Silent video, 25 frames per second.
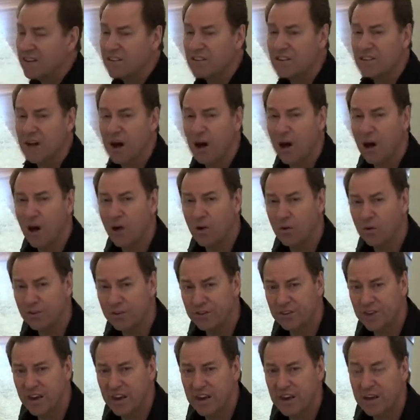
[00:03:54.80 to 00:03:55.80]
it's the whole
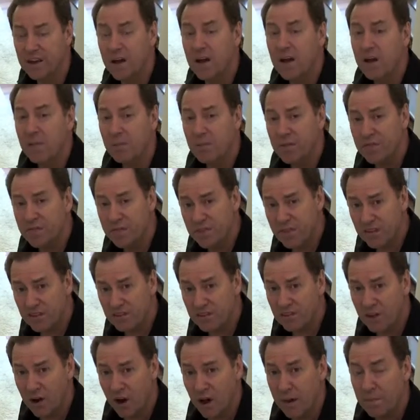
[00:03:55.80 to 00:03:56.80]
setting. But this
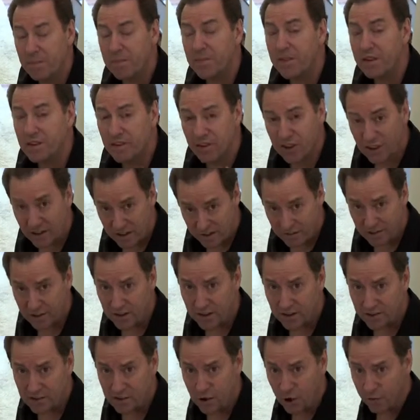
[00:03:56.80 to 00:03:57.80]
time the TV
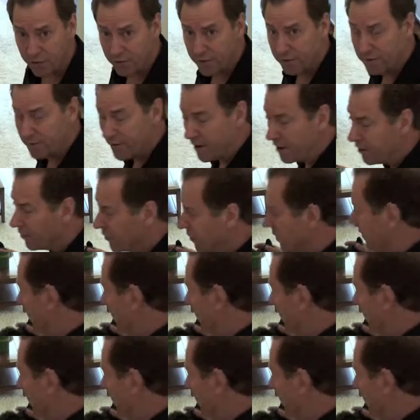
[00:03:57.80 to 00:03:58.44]
is not the focus.